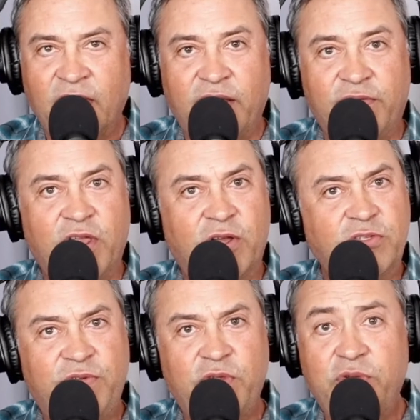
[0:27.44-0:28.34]
If
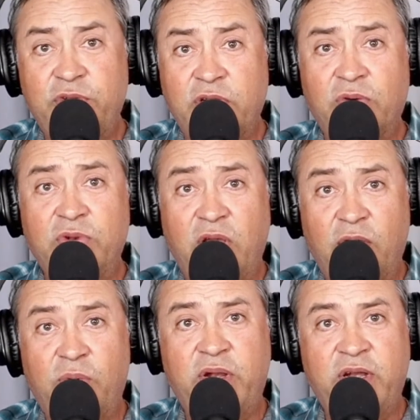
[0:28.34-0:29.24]
those of you who don't
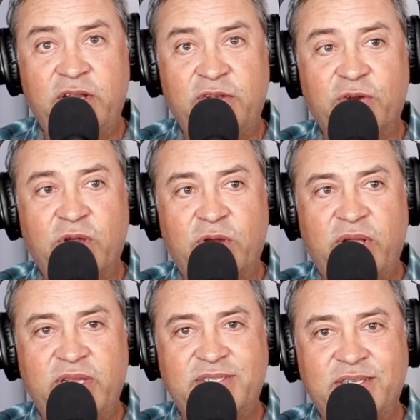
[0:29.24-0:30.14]
know what an Enduro
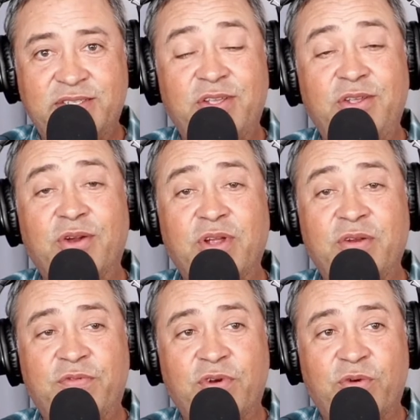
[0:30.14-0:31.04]
race is, you're
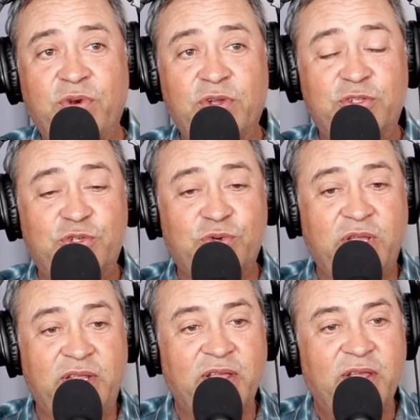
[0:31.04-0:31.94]
in for a real
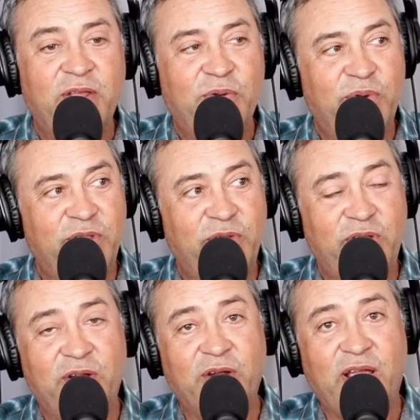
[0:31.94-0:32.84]
treat when you
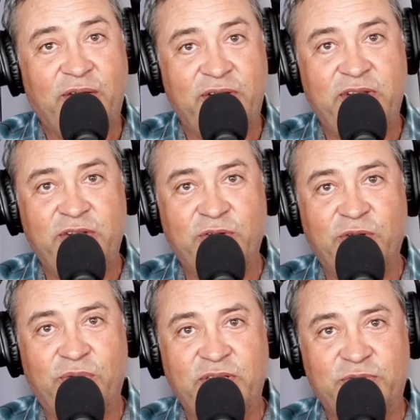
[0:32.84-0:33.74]
hear how an
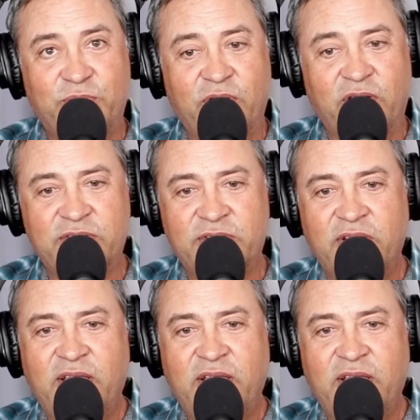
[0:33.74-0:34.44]
Enduro race works.